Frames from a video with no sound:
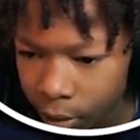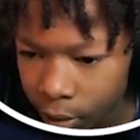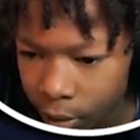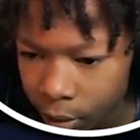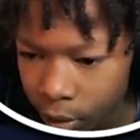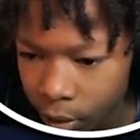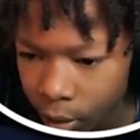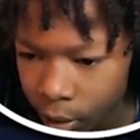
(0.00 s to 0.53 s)

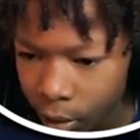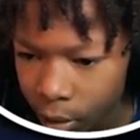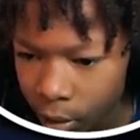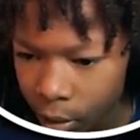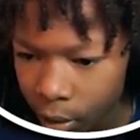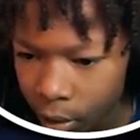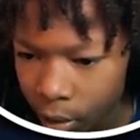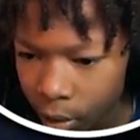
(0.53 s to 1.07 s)

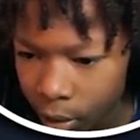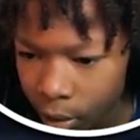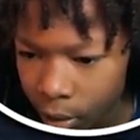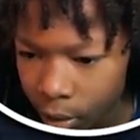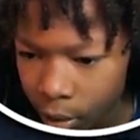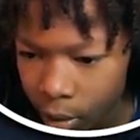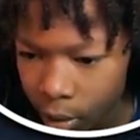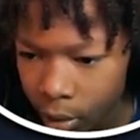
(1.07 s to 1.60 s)

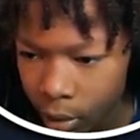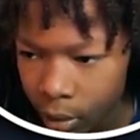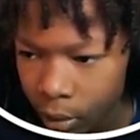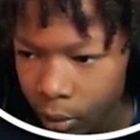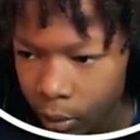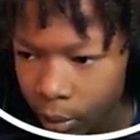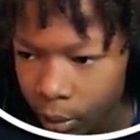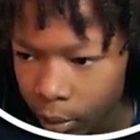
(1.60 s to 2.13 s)

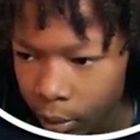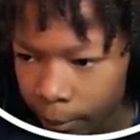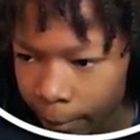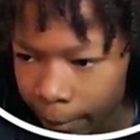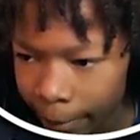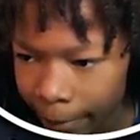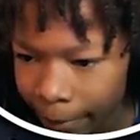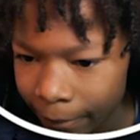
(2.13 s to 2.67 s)

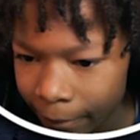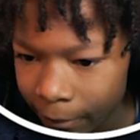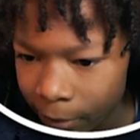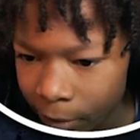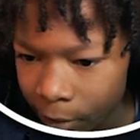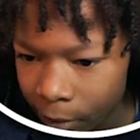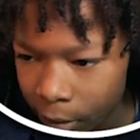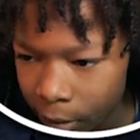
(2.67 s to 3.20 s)

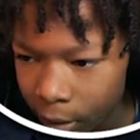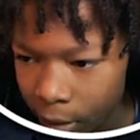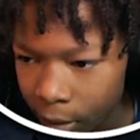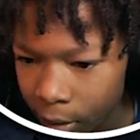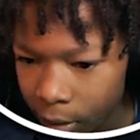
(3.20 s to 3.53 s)
Nobody speaks.